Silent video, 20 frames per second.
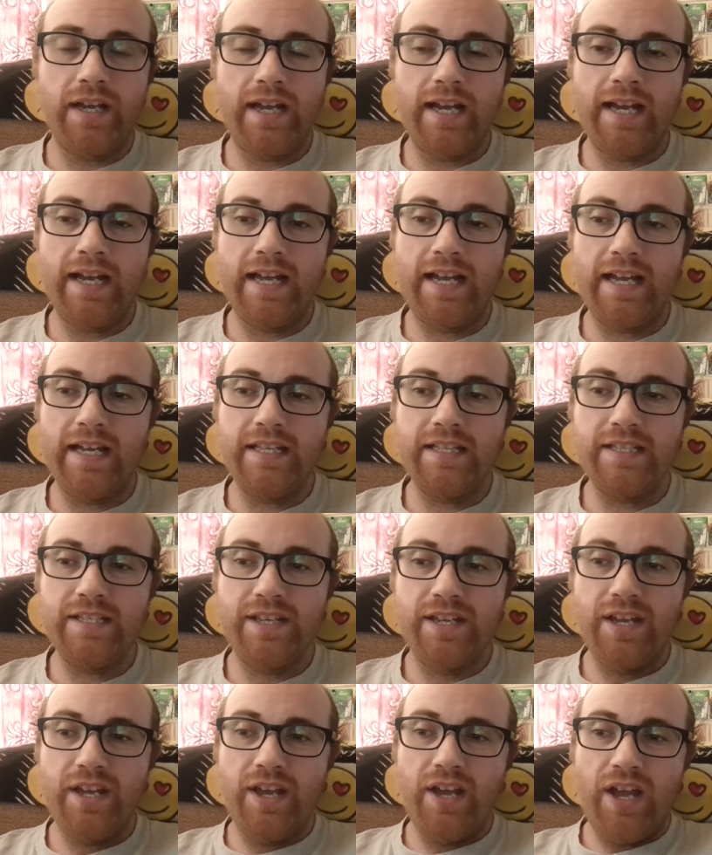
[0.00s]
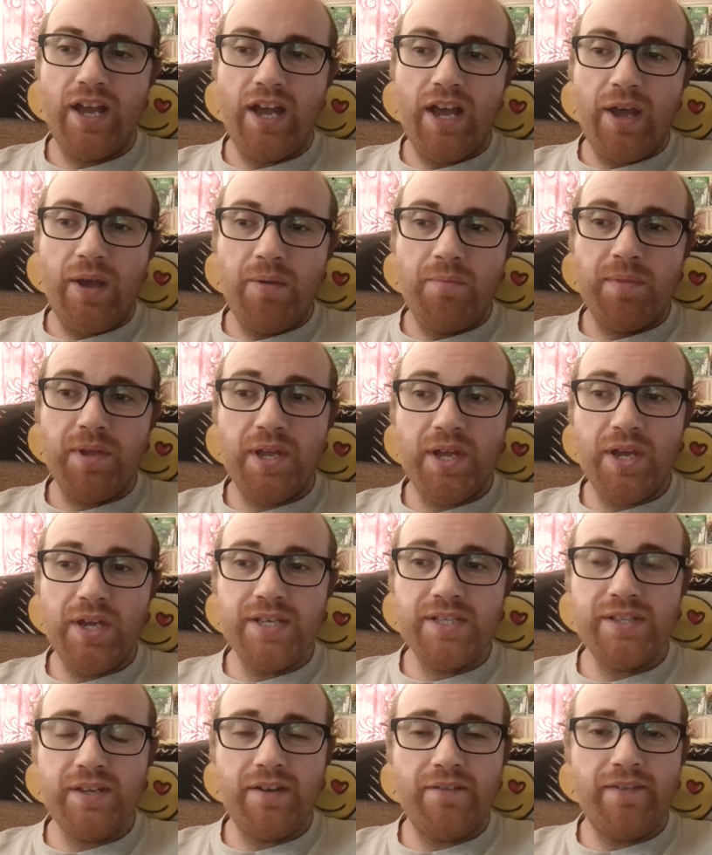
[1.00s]
And
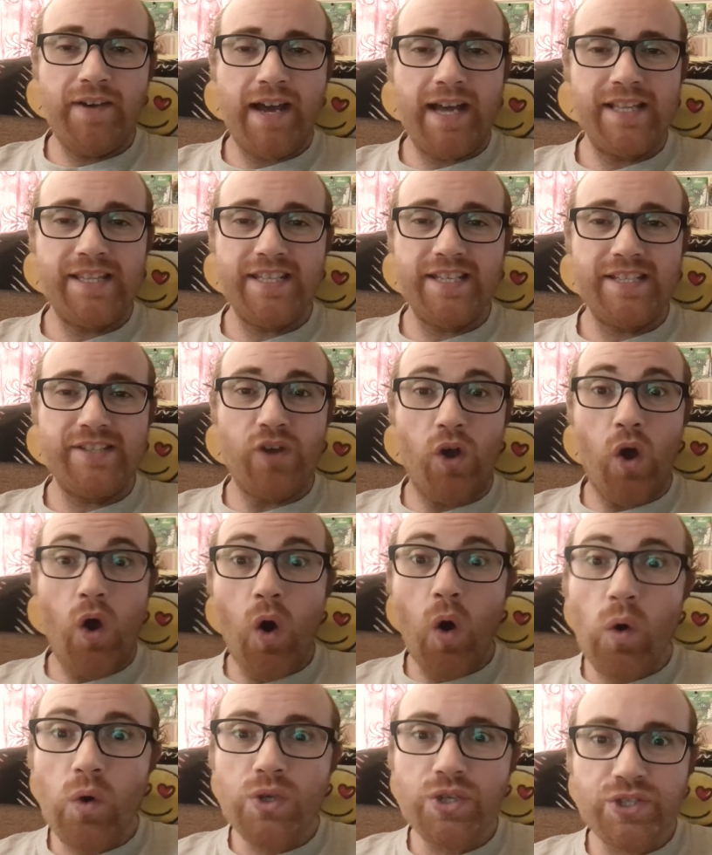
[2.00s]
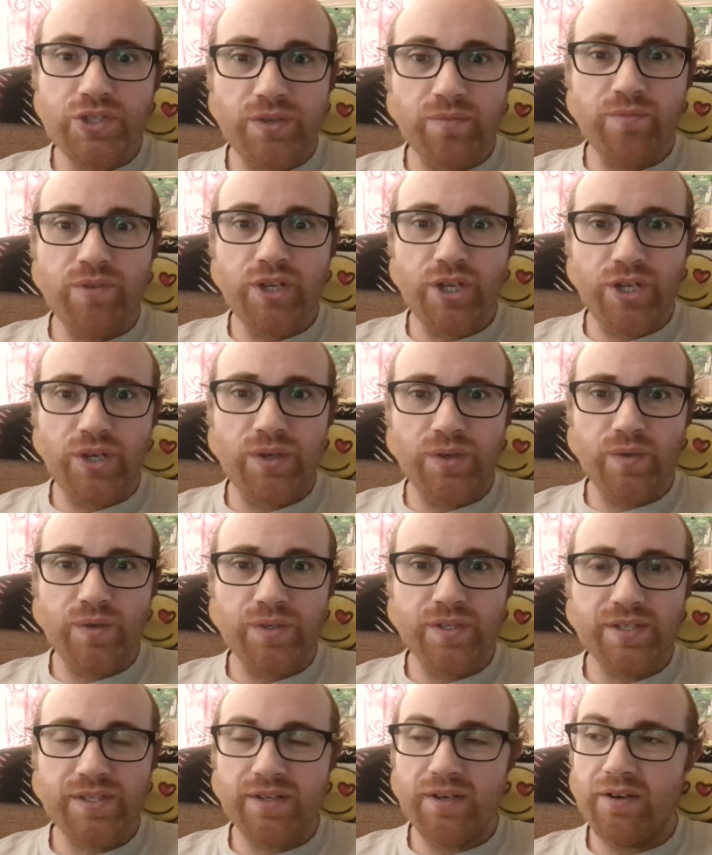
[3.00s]
because I've had this awesome
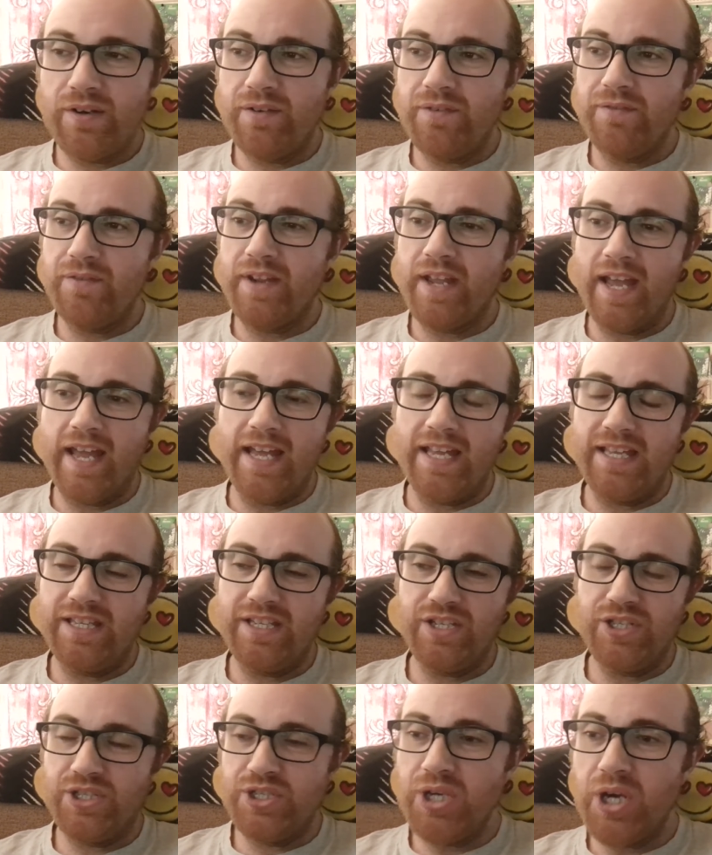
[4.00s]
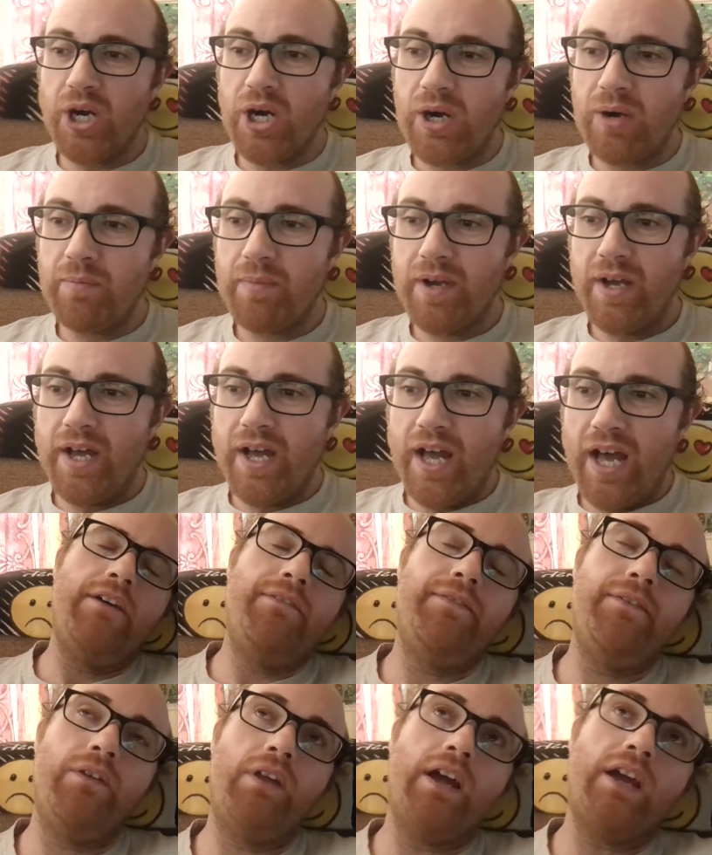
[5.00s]
news of getting the job, I
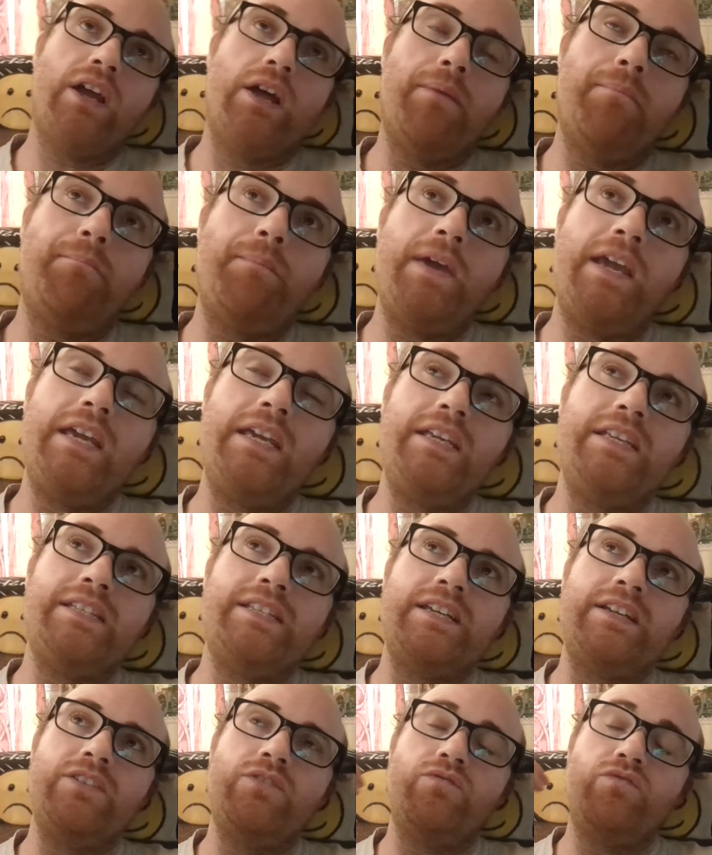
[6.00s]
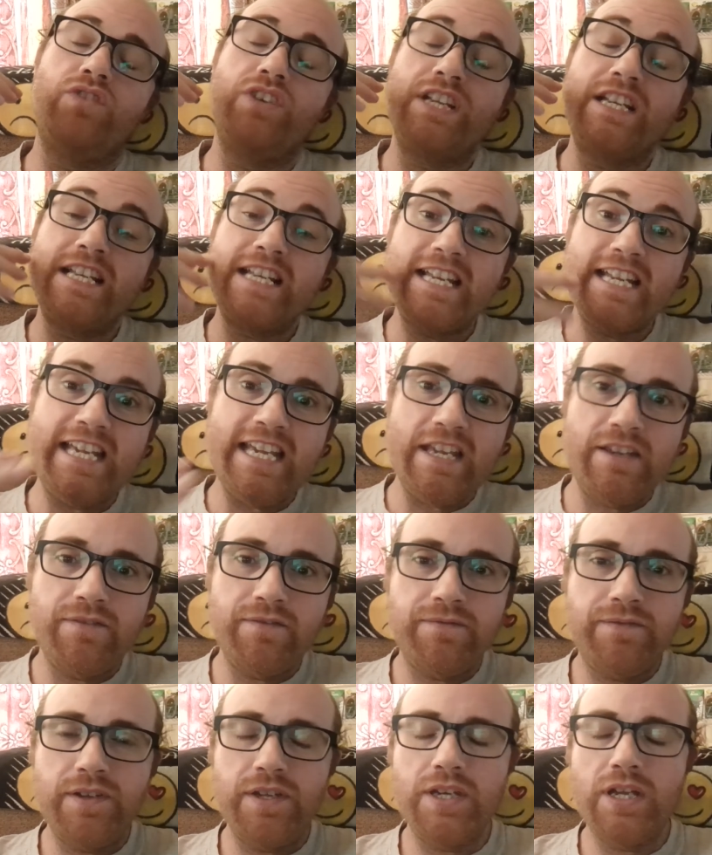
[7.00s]
feel like amazing
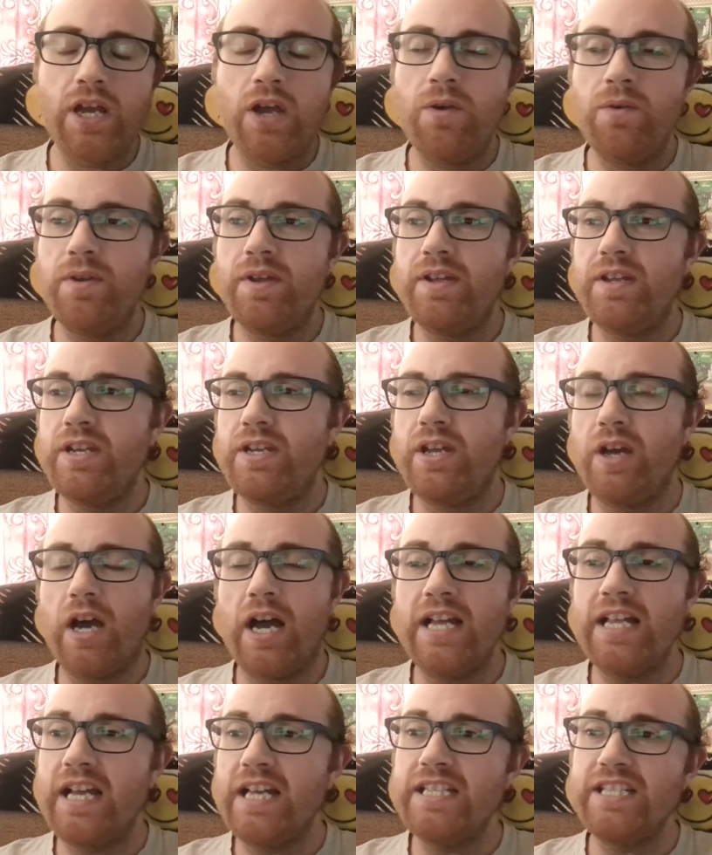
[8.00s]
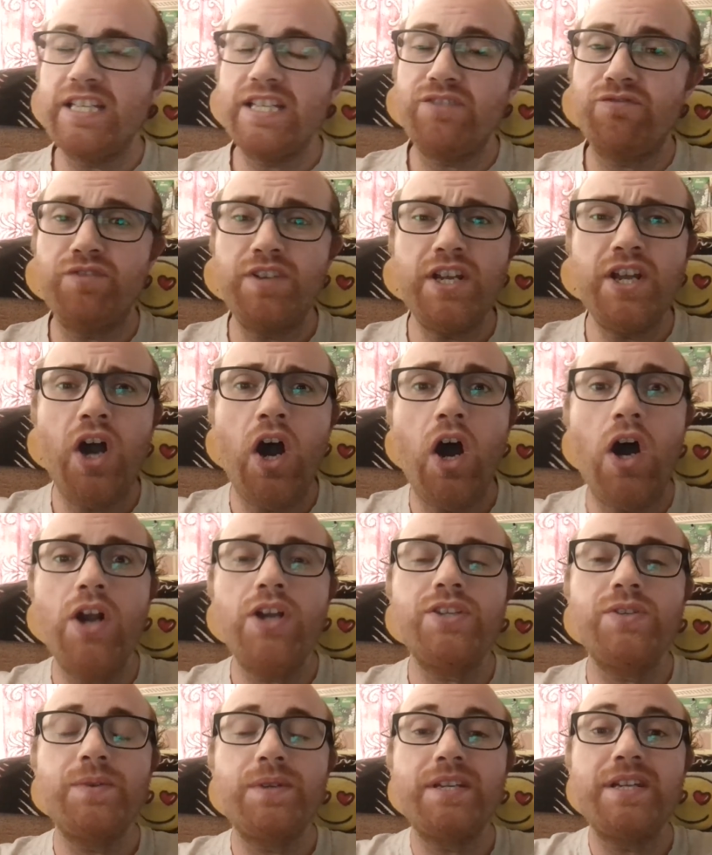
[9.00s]
relief, you know, it's really
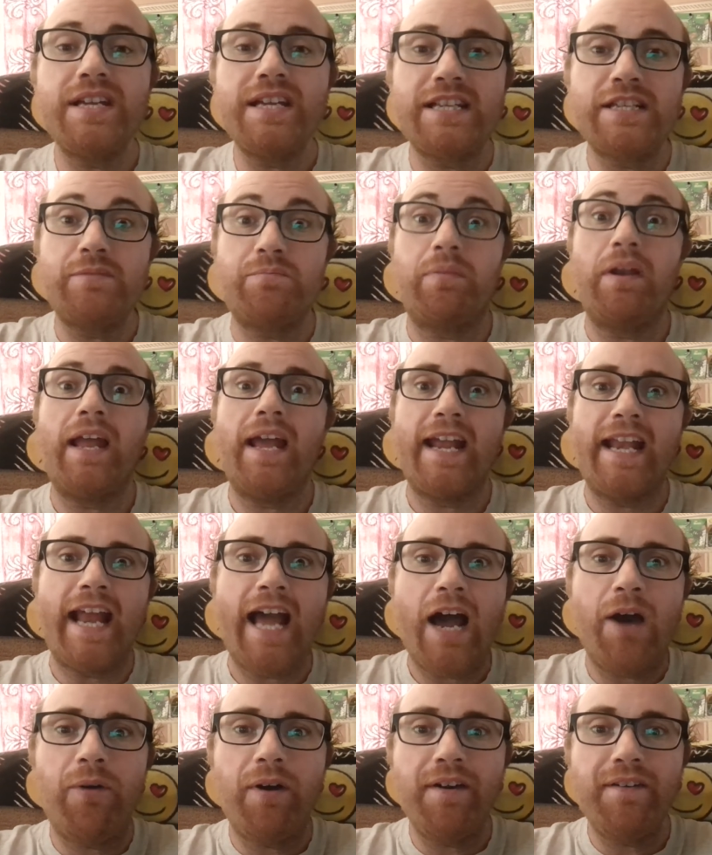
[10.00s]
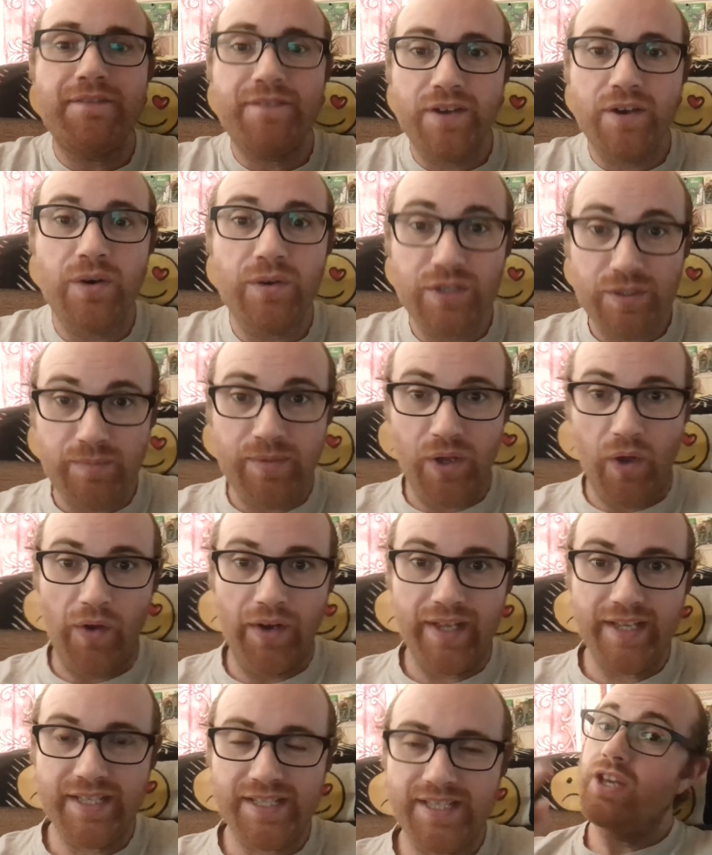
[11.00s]
hard to explain how I feel, to be
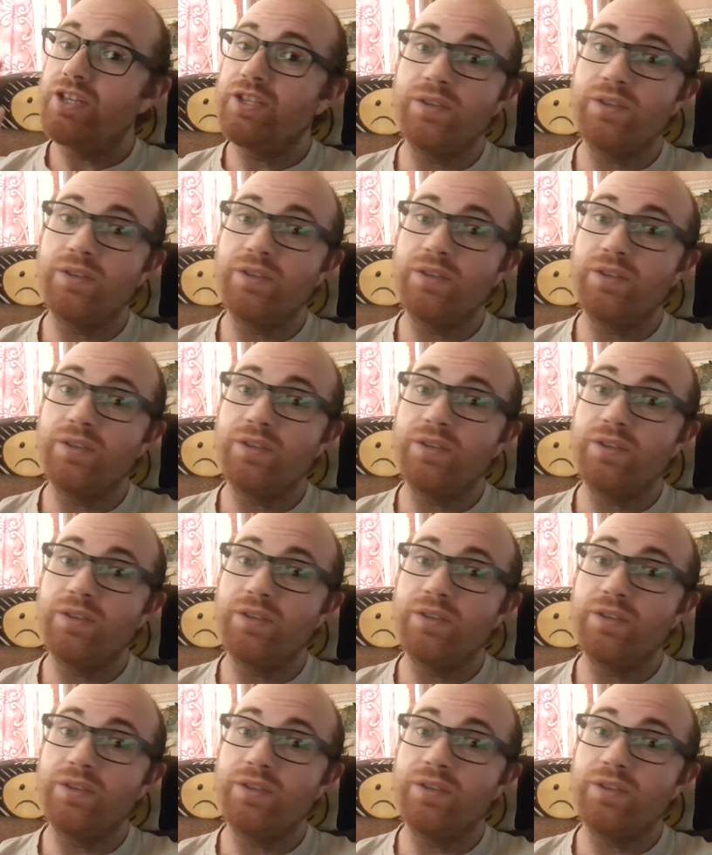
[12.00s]
honest.